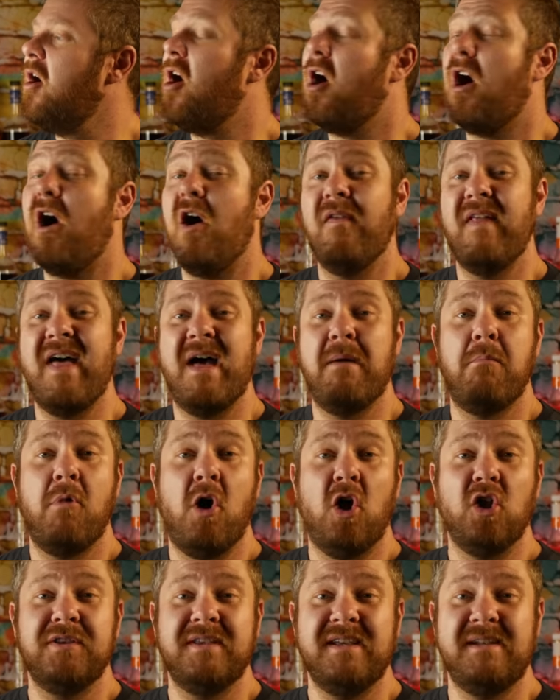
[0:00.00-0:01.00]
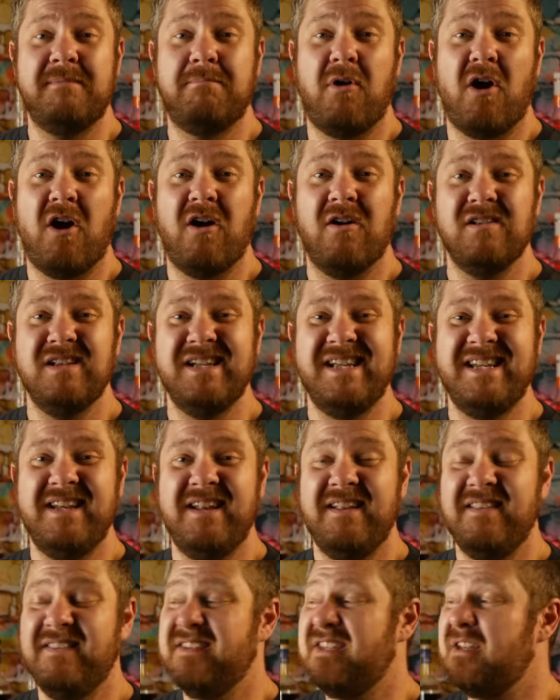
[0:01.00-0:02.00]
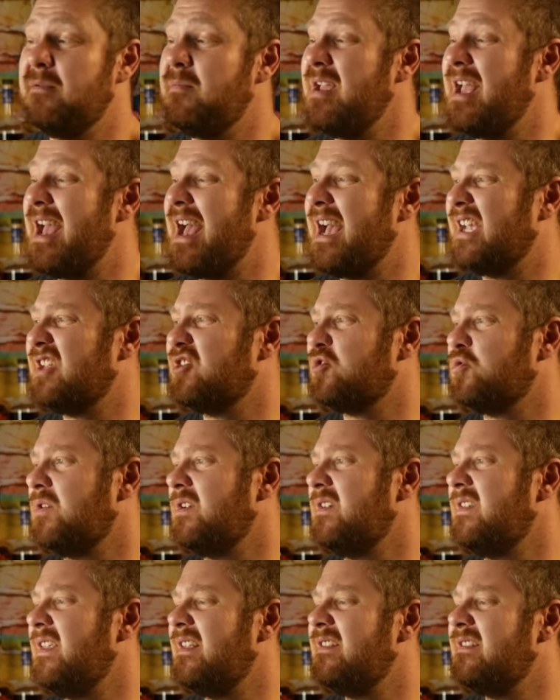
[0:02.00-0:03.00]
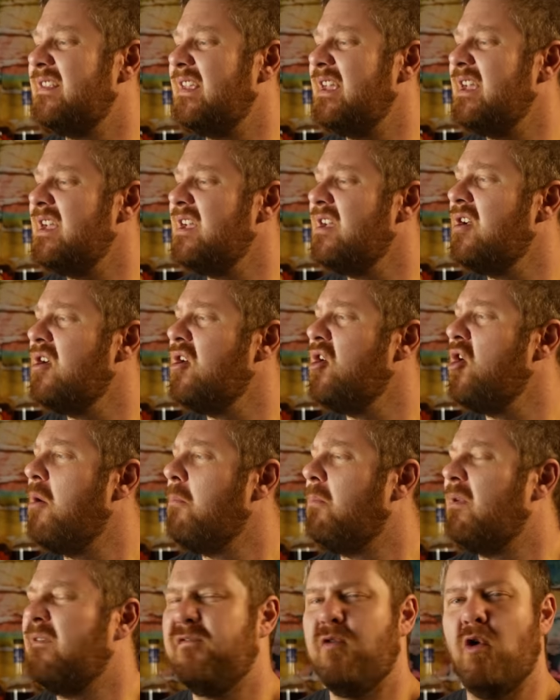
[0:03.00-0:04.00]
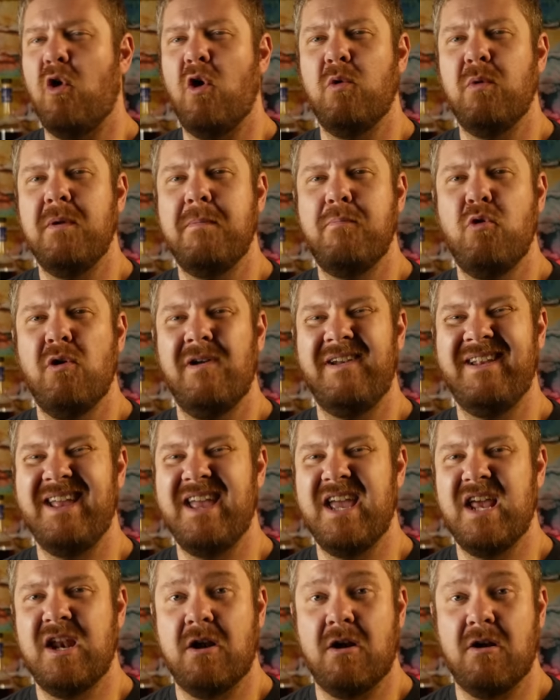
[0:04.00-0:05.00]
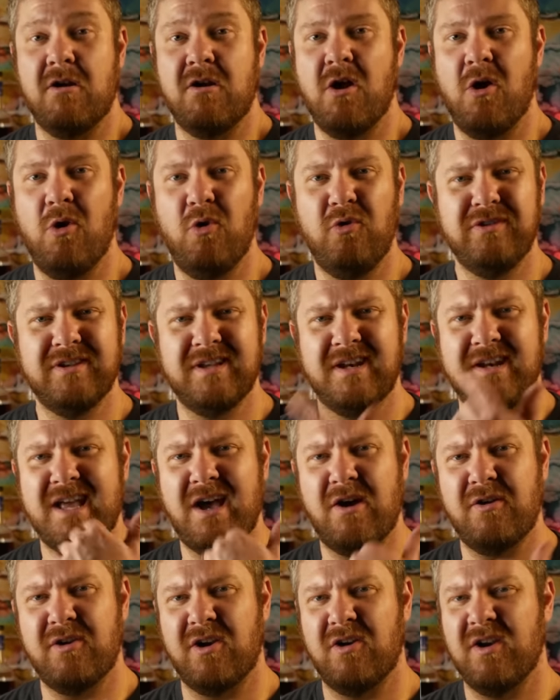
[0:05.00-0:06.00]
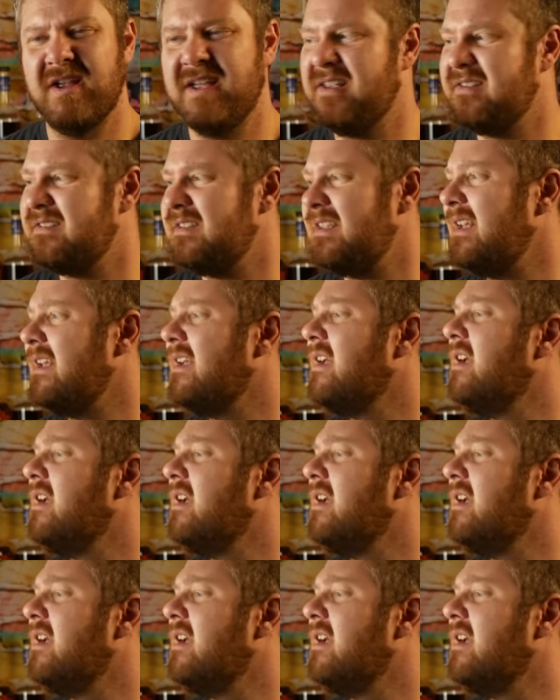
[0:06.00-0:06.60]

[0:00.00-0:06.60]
all that malted barley needs to be extra dizzy before we put it in our nose and down our hizzy.